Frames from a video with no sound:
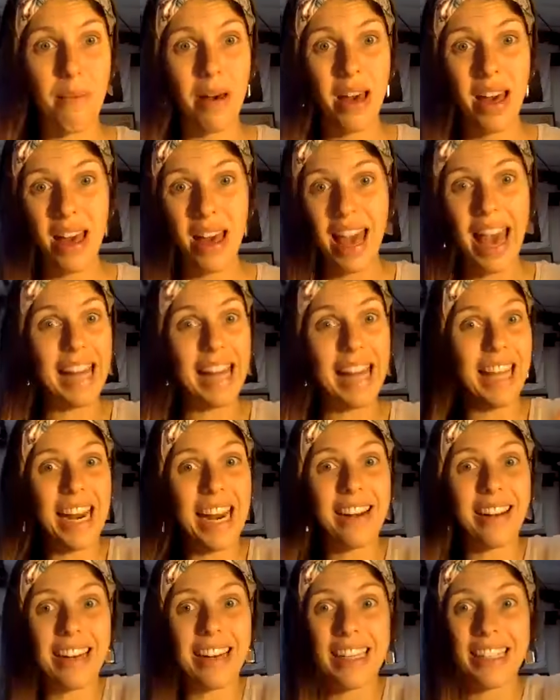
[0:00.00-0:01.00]
Him.
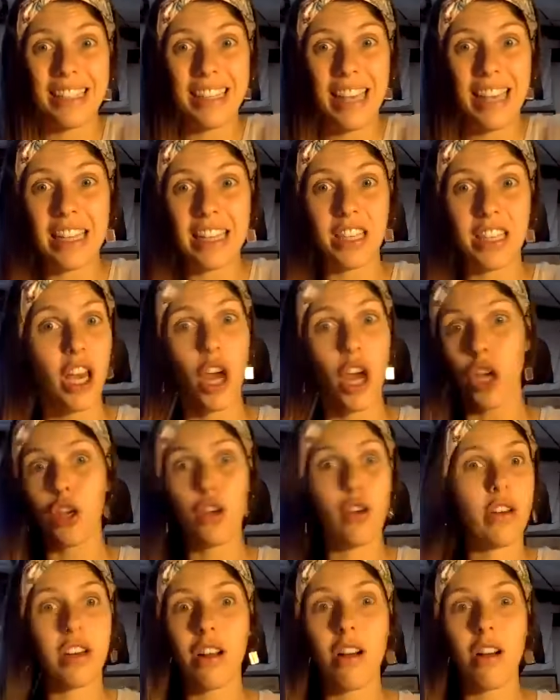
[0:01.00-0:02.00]
And later he says,
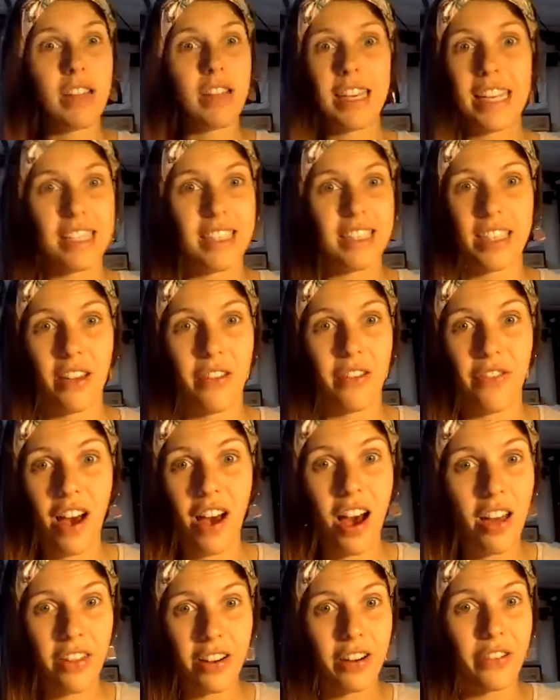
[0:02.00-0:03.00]
You can only get to the
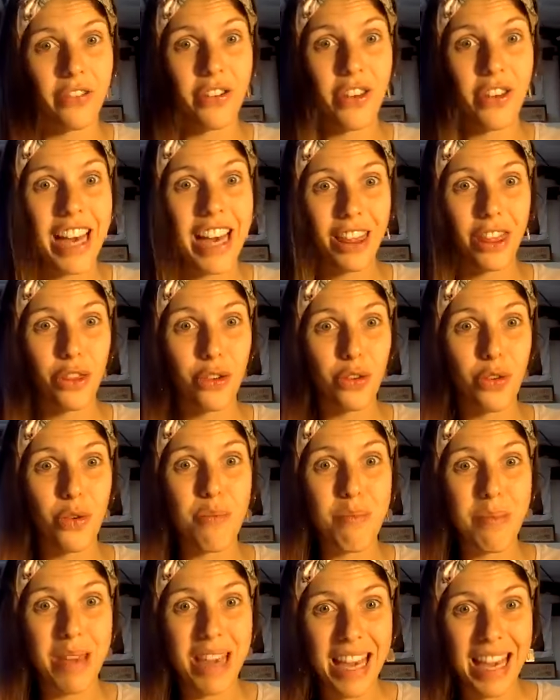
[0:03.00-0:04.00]
Father if you get
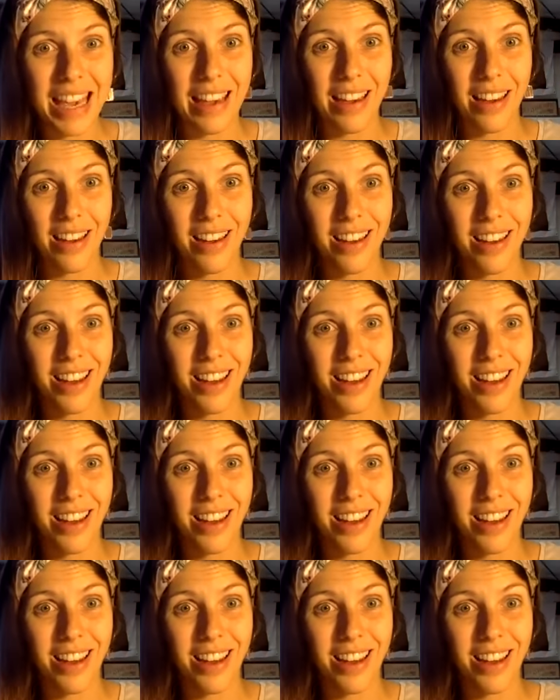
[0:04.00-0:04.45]
through me.